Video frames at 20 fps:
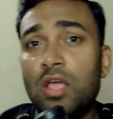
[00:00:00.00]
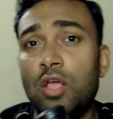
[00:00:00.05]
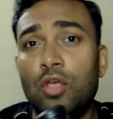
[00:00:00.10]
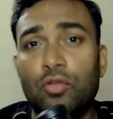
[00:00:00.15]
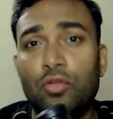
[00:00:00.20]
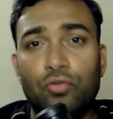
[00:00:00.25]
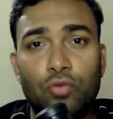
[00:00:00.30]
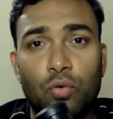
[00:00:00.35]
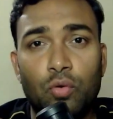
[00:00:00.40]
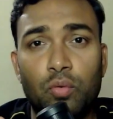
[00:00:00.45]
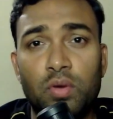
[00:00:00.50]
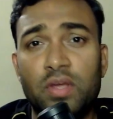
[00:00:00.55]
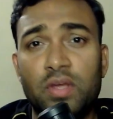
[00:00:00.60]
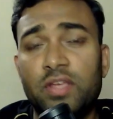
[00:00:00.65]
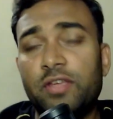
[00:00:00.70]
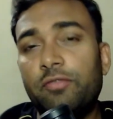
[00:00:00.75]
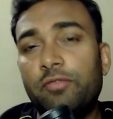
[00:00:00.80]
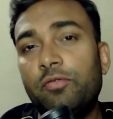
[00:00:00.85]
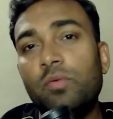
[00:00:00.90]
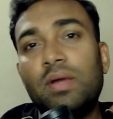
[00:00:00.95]
So
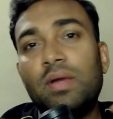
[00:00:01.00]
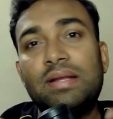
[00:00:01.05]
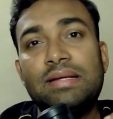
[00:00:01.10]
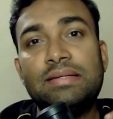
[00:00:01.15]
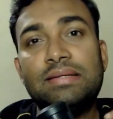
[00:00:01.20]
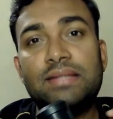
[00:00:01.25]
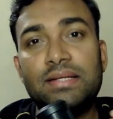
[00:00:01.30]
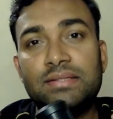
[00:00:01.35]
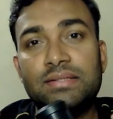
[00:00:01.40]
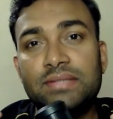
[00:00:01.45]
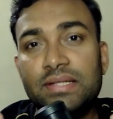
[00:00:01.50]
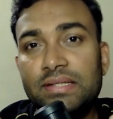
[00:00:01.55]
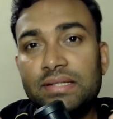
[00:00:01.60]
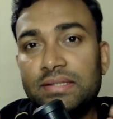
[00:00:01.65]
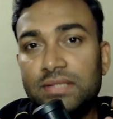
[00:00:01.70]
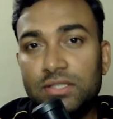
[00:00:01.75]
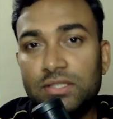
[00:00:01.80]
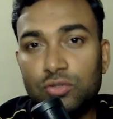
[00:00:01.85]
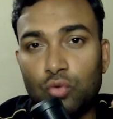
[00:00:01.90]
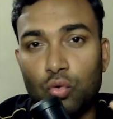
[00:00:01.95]
if you are interested
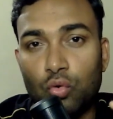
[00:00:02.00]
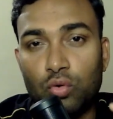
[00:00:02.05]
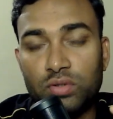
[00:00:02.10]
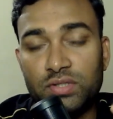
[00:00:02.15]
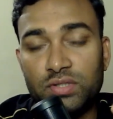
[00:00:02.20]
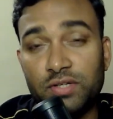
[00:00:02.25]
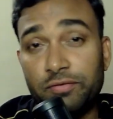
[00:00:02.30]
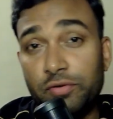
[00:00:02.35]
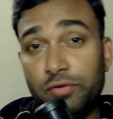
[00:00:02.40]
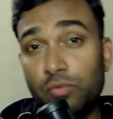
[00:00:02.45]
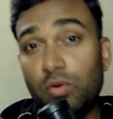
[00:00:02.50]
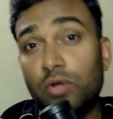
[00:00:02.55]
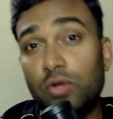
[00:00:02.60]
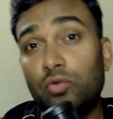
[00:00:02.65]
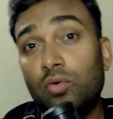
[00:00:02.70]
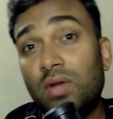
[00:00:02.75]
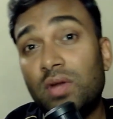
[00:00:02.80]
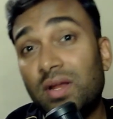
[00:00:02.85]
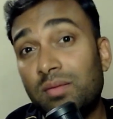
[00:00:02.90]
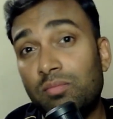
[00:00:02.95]
in this course, if you want
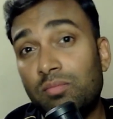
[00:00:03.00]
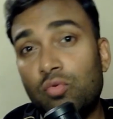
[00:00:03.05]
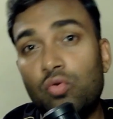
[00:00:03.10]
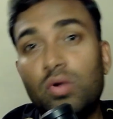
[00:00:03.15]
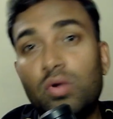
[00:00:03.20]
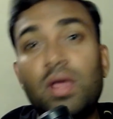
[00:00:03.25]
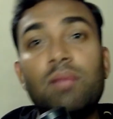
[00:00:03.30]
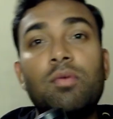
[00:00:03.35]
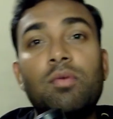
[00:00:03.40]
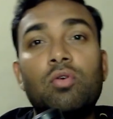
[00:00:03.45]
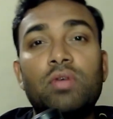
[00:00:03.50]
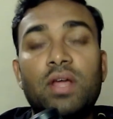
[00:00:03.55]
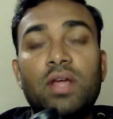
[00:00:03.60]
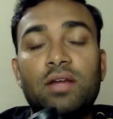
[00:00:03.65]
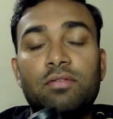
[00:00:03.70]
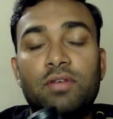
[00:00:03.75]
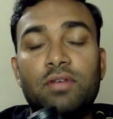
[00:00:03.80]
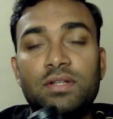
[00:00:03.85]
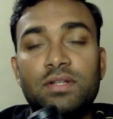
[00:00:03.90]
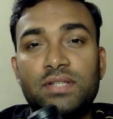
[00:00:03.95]
to learn more about
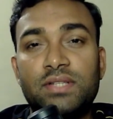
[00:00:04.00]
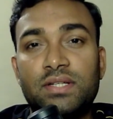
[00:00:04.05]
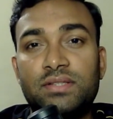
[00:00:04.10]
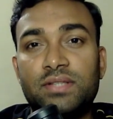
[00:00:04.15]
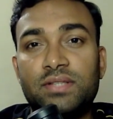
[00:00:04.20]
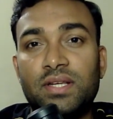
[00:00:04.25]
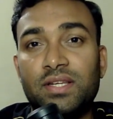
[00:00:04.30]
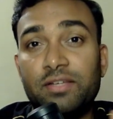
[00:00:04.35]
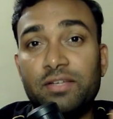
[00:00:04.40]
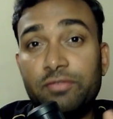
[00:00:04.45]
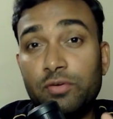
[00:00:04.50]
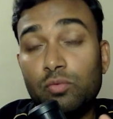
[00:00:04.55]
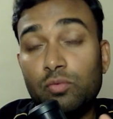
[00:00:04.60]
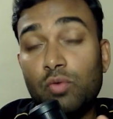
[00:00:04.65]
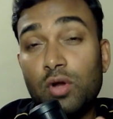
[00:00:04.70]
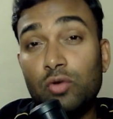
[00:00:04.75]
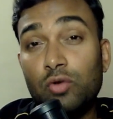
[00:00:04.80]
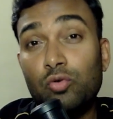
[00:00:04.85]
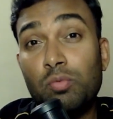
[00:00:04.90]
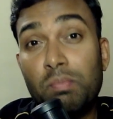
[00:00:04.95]
Advanced Excel, if you
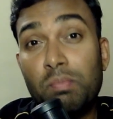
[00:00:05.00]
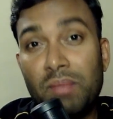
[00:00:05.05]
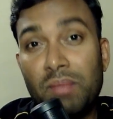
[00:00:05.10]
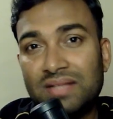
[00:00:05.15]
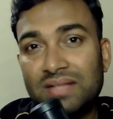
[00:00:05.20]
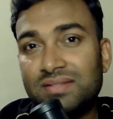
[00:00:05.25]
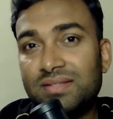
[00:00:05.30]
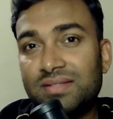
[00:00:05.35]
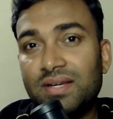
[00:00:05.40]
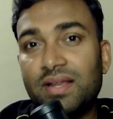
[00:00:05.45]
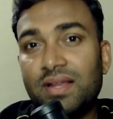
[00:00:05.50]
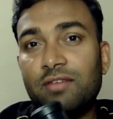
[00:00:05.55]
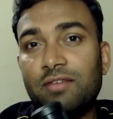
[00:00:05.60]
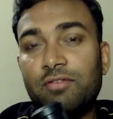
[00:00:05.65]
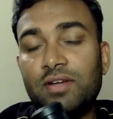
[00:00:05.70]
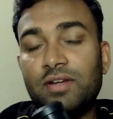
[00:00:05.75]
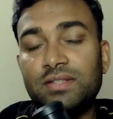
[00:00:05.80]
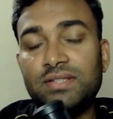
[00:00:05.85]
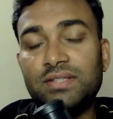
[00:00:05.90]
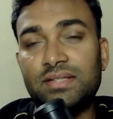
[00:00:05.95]
want to master
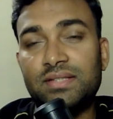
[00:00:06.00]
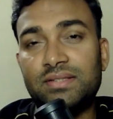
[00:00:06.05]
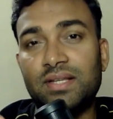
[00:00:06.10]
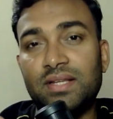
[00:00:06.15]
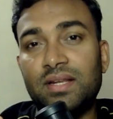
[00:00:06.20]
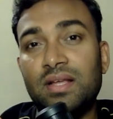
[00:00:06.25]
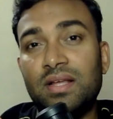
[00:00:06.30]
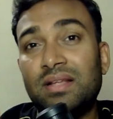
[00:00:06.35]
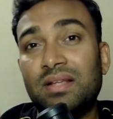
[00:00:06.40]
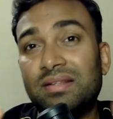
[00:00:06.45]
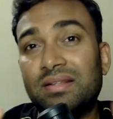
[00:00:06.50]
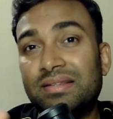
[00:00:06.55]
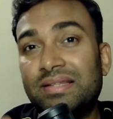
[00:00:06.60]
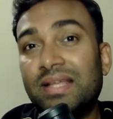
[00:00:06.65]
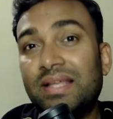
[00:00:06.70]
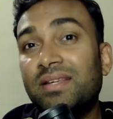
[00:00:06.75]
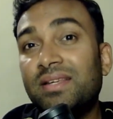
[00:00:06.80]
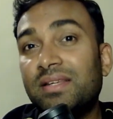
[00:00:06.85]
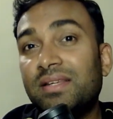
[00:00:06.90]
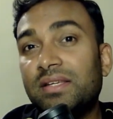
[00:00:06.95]
Advanced Excel,
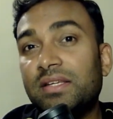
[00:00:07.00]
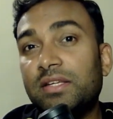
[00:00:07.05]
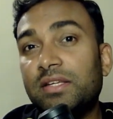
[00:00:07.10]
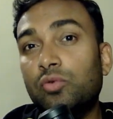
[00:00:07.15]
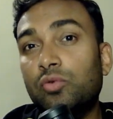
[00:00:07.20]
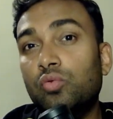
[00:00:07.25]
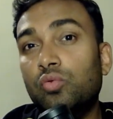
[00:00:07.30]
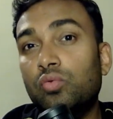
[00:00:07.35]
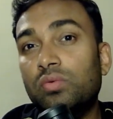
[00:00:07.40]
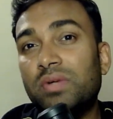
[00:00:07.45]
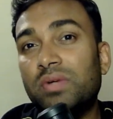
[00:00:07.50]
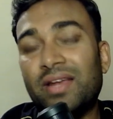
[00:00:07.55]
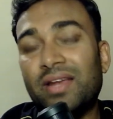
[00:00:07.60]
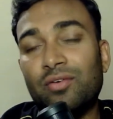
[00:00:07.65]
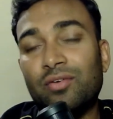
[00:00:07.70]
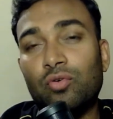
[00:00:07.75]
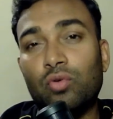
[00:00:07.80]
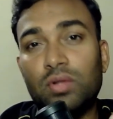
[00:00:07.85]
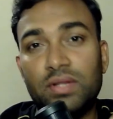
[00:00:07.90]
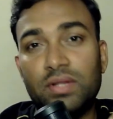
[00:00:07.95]
then you
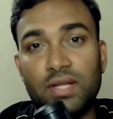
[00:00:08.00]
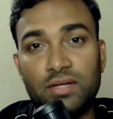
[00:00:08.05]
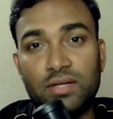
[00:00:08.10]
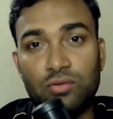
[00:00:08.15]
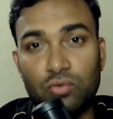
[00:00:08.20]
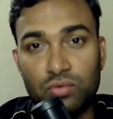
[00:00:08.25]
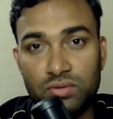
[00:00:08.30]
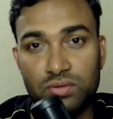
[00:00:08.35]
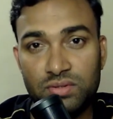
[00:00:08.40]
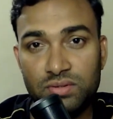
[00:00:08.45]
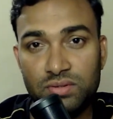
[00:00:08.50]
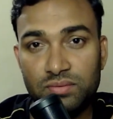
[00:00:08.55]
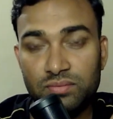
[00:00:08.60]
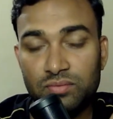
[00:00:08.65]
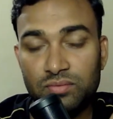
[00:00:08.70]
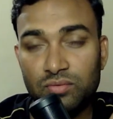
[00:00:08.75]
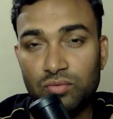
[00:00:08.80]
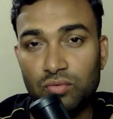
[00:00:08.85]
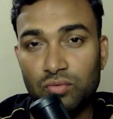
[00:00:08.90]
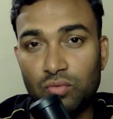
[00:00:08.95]
enroll that course.
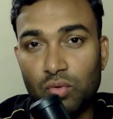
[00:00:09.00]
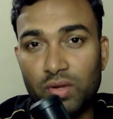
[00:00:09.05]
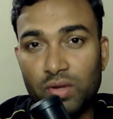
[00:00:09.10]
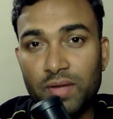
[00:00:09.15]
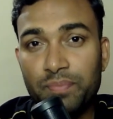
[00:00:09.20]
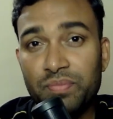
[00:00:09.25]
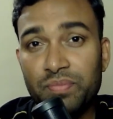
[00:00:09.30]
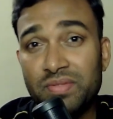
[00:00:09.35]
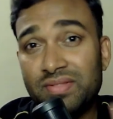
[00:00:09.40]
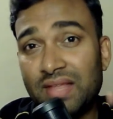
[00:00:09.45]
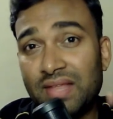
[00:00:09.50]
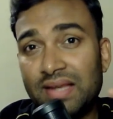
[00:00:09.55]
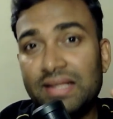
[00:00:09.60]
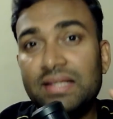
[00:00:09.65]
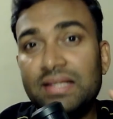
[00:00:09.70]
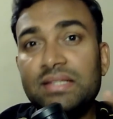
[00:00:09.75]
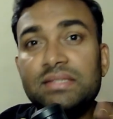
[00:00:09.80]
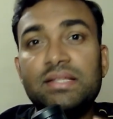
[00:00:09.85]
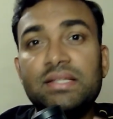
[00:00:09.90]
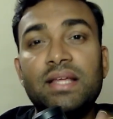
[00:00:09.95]
Okay, the
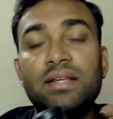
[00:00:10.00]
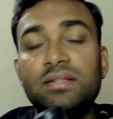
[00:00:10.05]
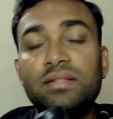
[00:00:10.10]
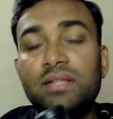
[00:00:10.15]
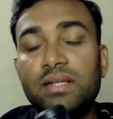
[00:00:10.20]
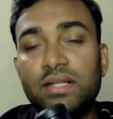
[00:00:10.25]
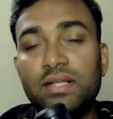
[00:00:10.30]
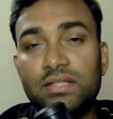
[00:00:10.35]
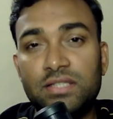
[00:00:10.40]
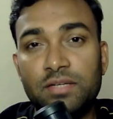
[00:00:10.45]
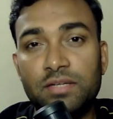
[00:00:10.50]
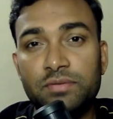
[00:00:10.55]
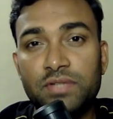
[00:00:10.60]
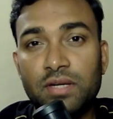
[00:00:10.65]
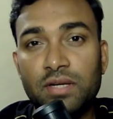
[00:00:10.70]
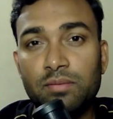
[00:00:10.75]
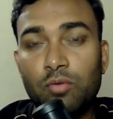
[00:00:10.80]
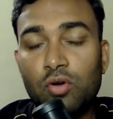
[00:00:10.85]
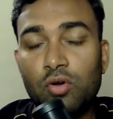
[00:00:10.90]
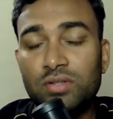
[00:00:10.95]
link is there in the
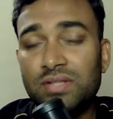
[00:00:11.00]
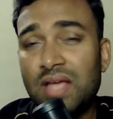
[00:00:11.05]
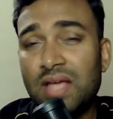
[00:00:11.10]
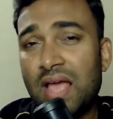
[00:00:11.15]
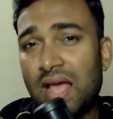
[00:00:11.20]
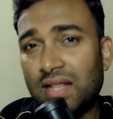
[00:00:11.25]
description box.